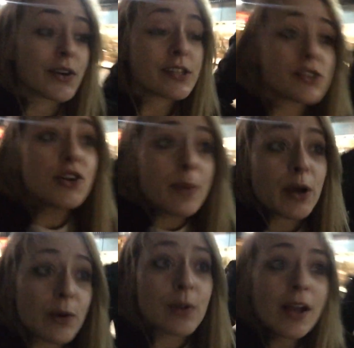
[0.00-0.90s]
It's super
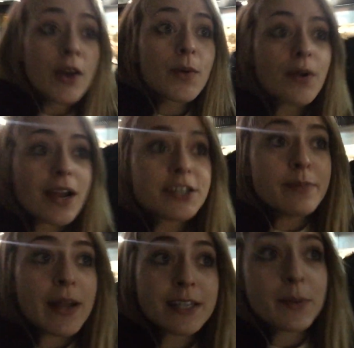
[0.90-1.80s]
cool. We were actually
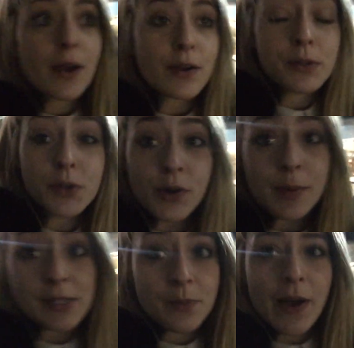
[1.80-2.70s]
meant to be going on the tour
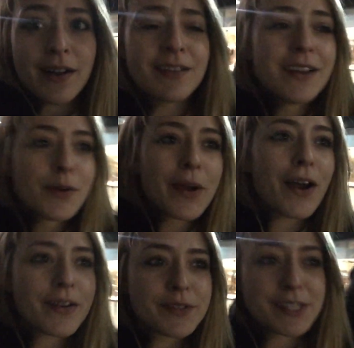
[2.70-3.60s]
bus. Well, we
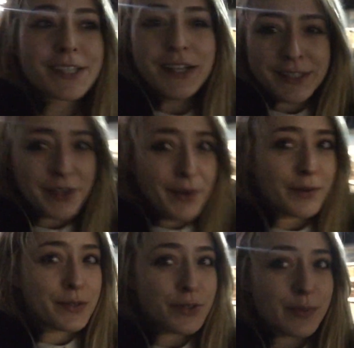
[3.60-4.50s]
kind of discussed going
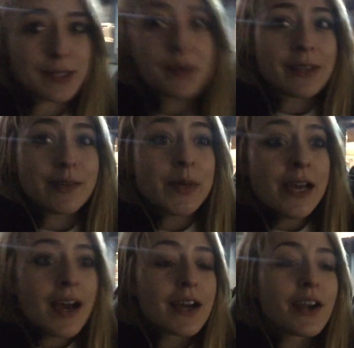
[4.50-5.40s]
on the tour bus with them
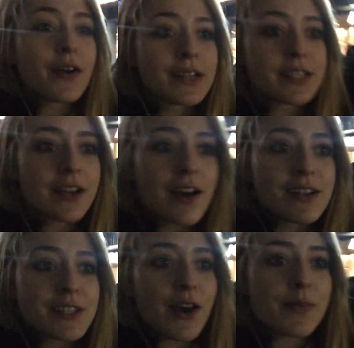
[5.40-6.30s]
and going to
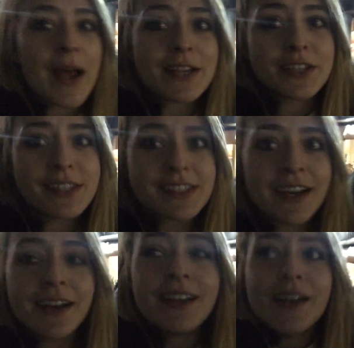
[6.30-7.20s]
Glasgow and Manchester.
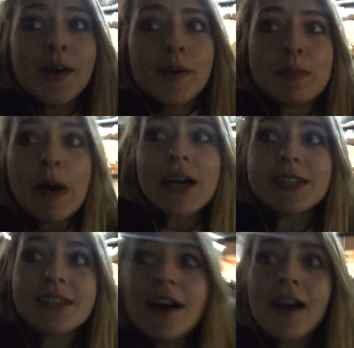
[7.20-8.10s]

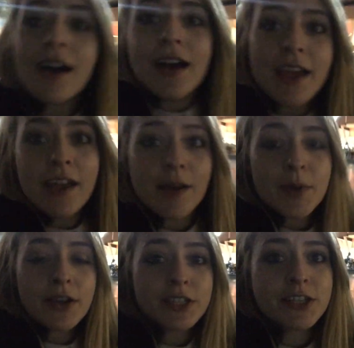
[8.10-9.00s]
But I am
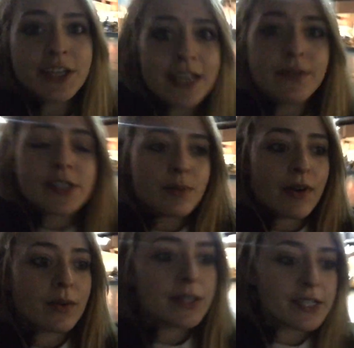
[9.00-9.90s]
going to Geneva
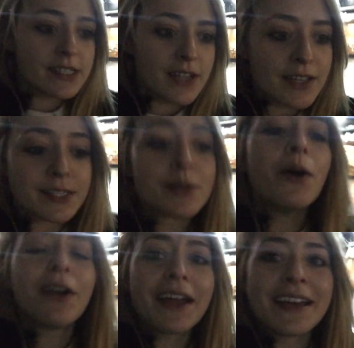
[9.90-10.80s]
tomorrow, which is another
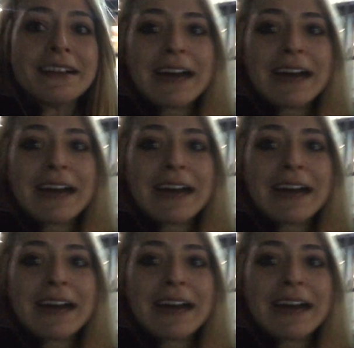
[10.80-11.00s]
story.